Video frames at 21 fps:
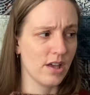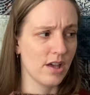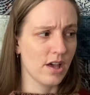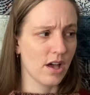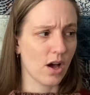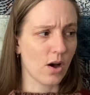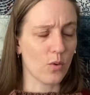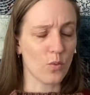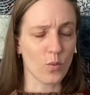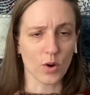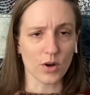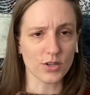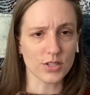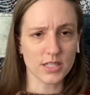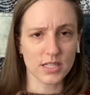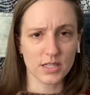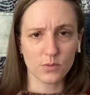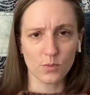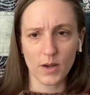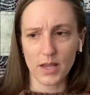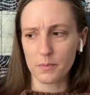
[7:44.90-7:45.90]
a
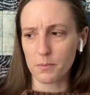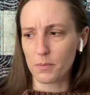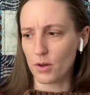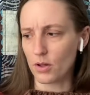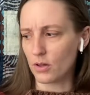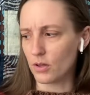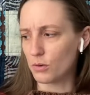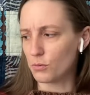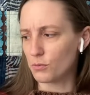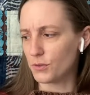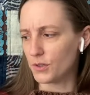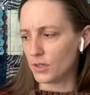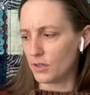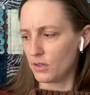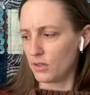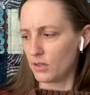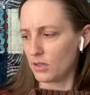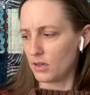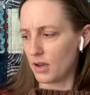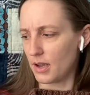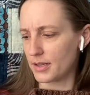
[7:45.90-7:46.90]
worsted weight
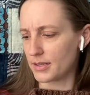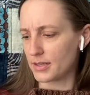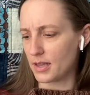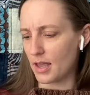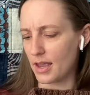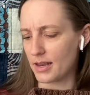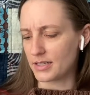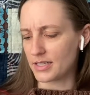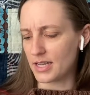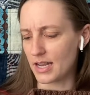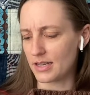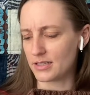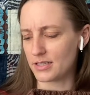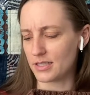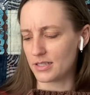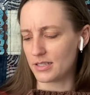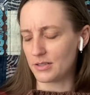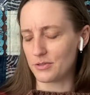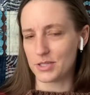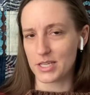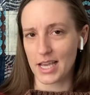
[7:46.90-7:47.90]
pullover. I, I tend to
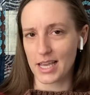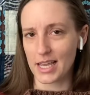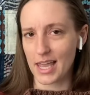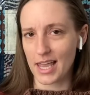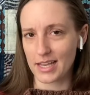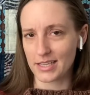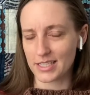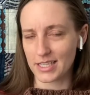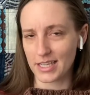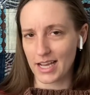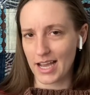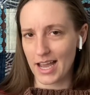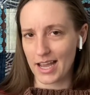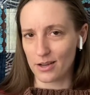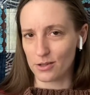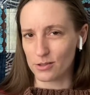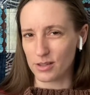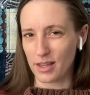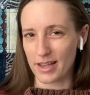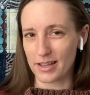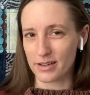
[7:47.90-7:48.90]
do DK
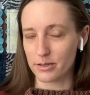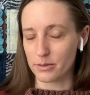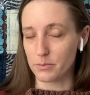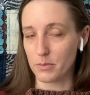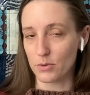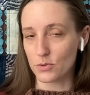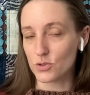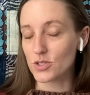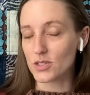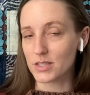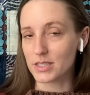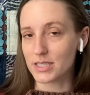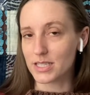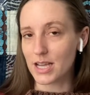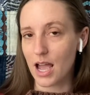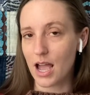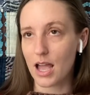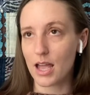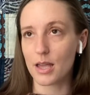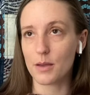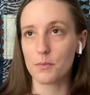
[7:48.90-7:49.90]
or lighter most of the
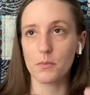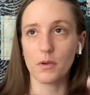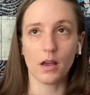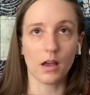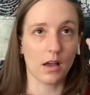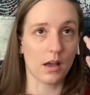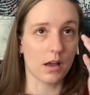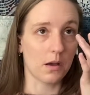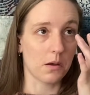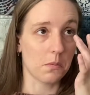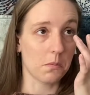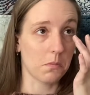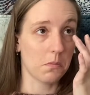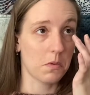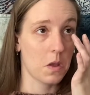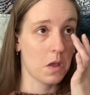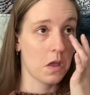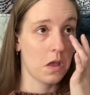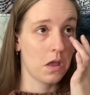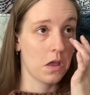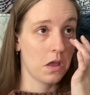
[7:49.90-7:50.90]
time um,
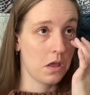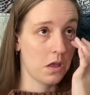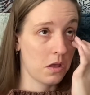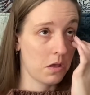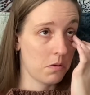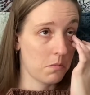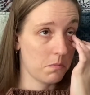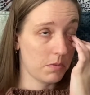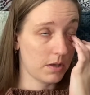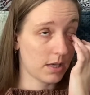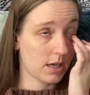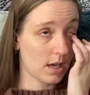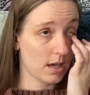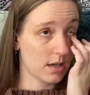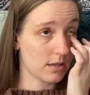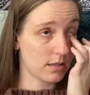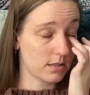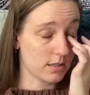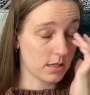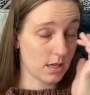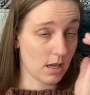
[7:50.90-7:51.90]

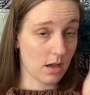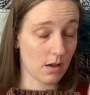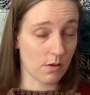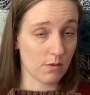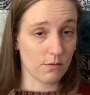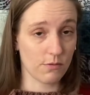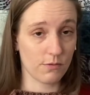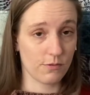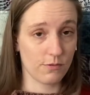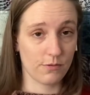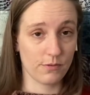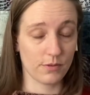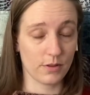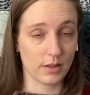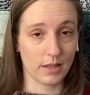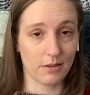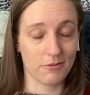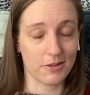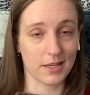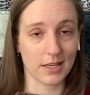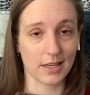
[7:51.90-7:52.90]
because of
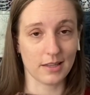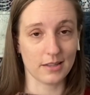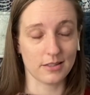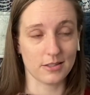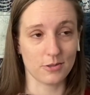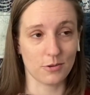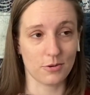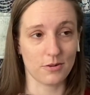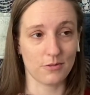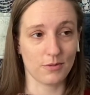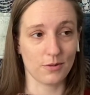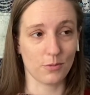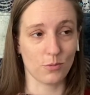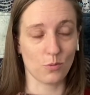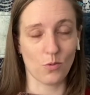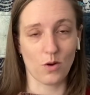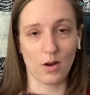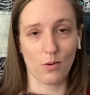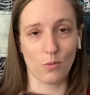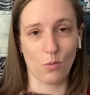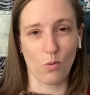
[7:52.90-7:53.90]
living in sort of a,
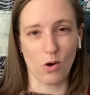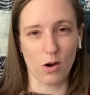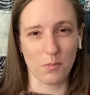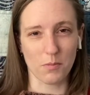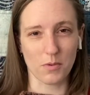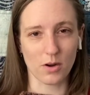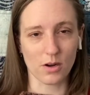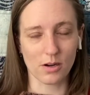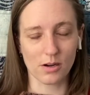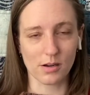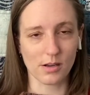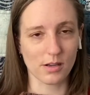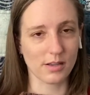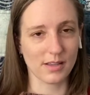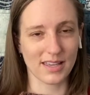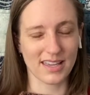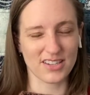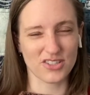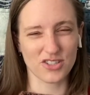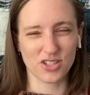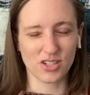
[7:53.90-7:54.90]
a
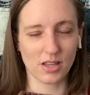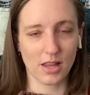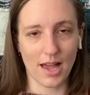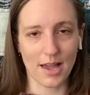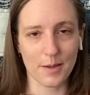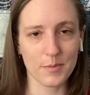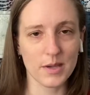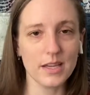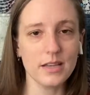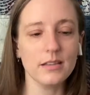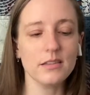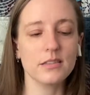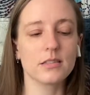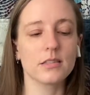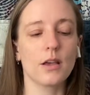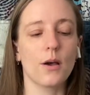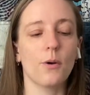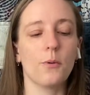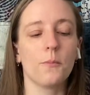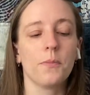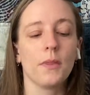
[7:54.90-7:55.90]
warmer-ish climate.
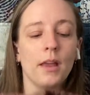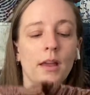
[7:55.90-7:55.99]
So